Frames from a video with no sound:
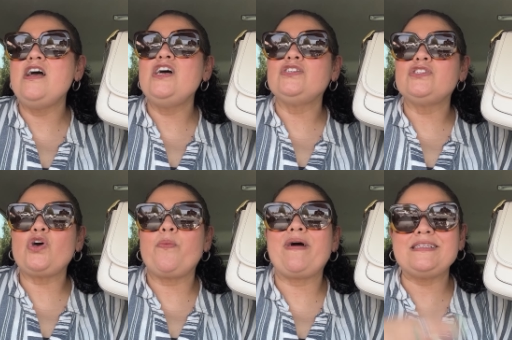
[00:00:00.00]

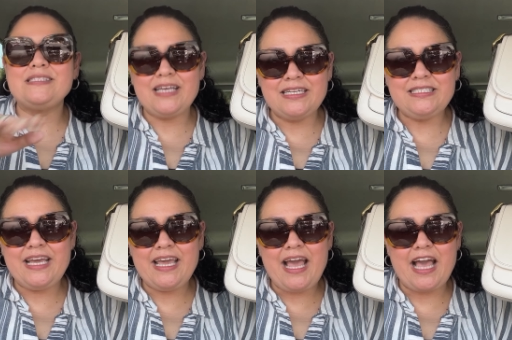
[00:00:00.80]
So by
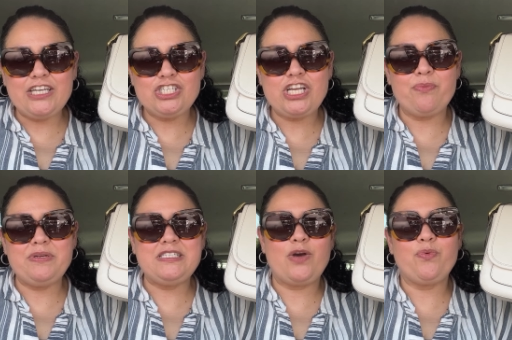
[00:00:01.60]
Sunday, I shall be
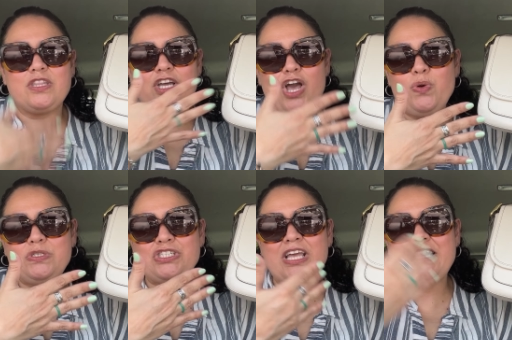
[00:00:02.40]
done with the
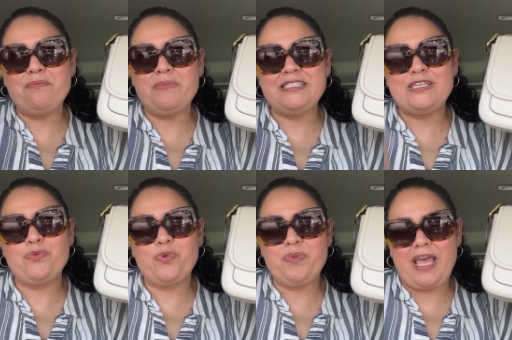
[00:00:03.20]
coach and then Monday
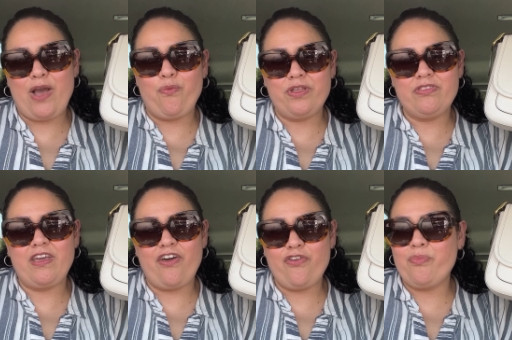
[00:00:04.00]
we'll begin with the
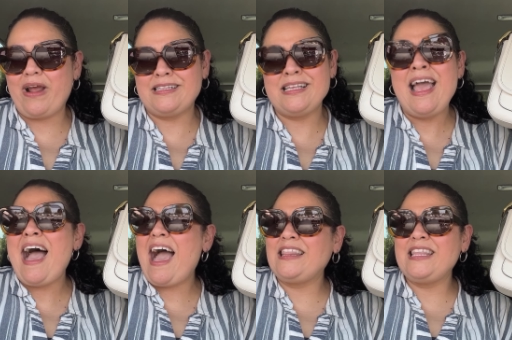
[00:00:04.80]
other brands.
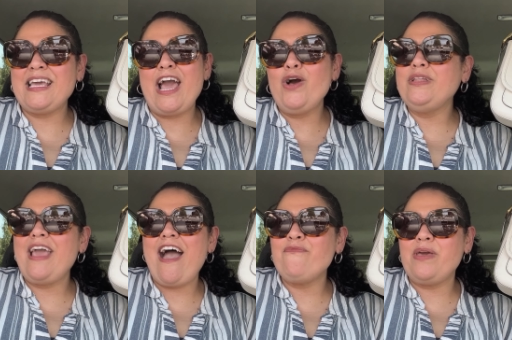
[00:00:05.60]
I think I only
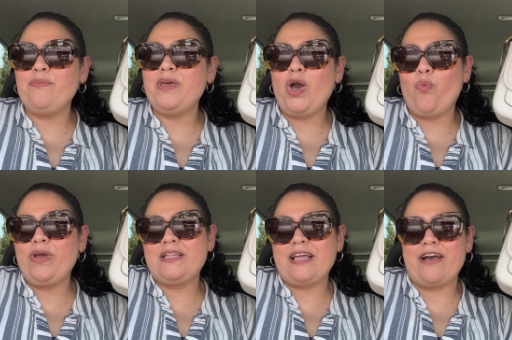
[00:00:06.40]
have maybe a
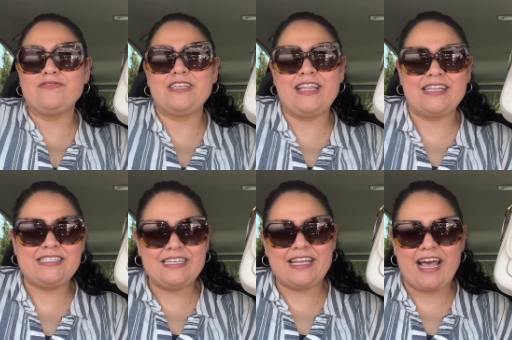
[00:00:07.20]
week left and that's
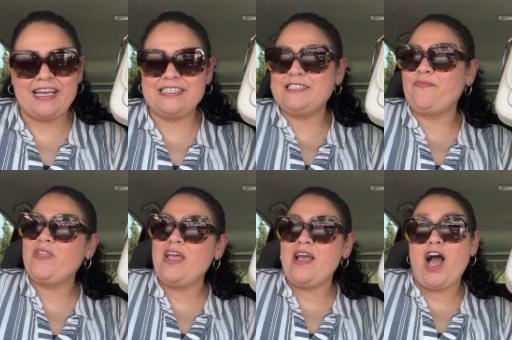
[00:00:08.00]
it guys.
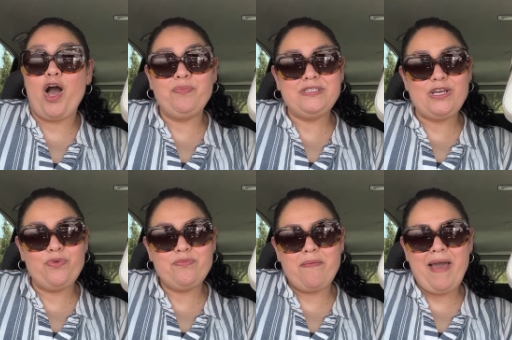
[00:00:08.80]
I'll be done
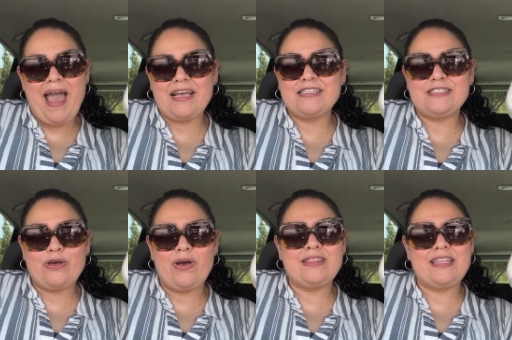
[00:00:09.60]
with my bags. So
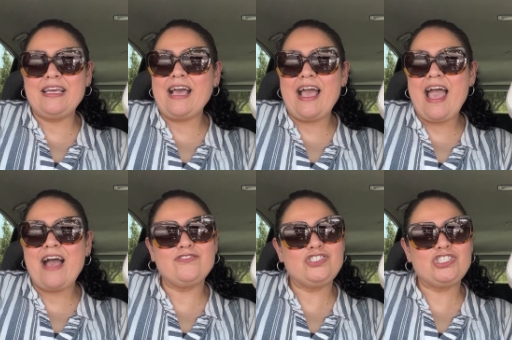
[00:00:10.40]
I think I
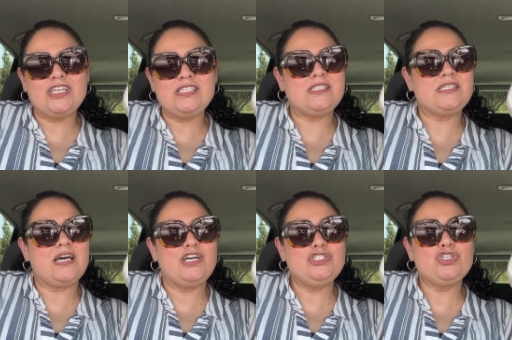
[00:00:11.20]
have just
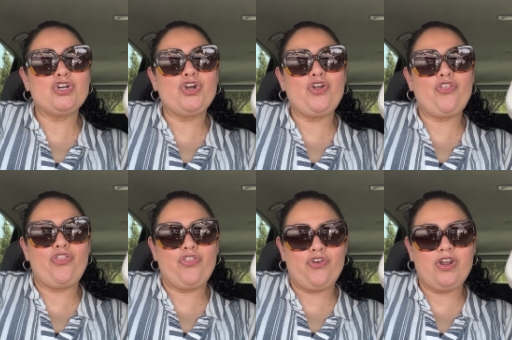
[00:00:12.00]
under
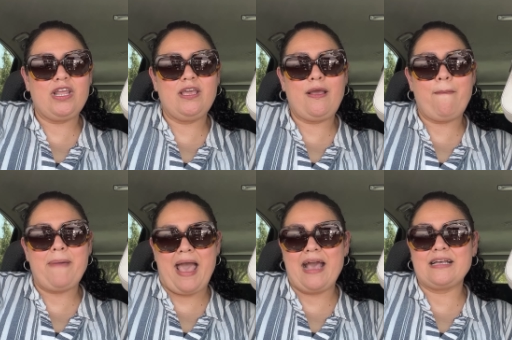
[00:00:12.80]
30
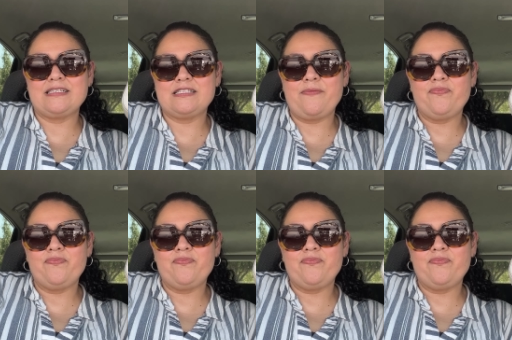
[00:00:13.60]
bags.